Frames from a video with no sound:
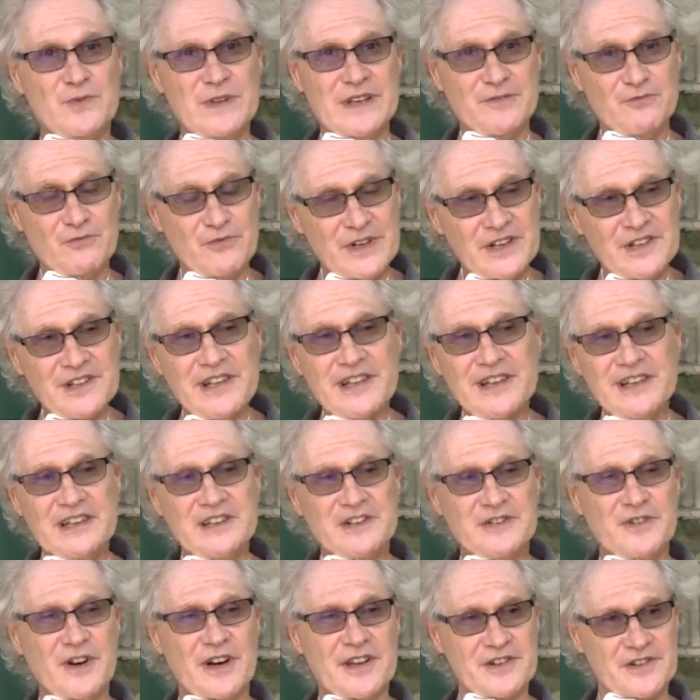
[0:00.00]
we really
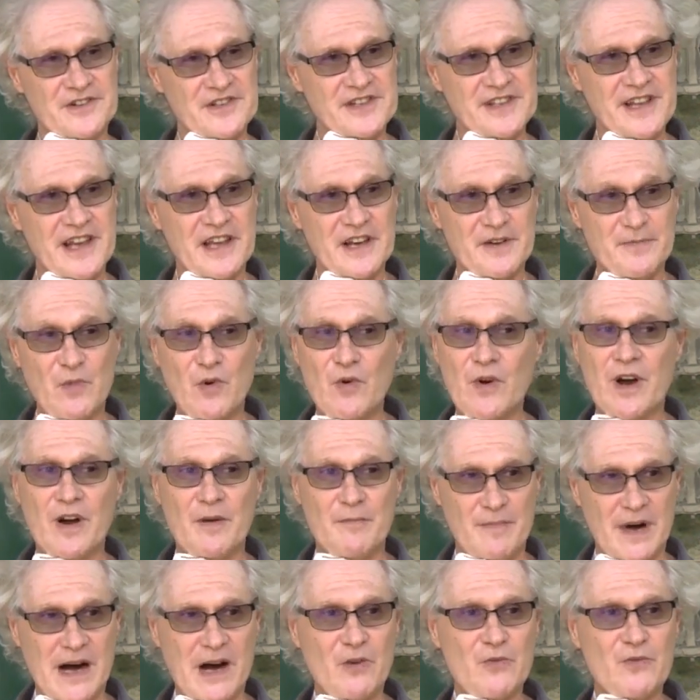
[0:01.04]
need to understand more
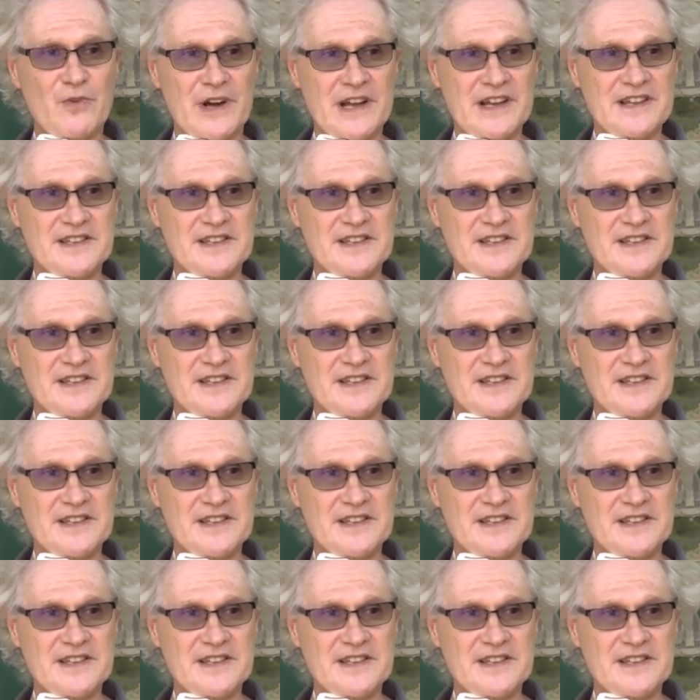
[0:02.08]
about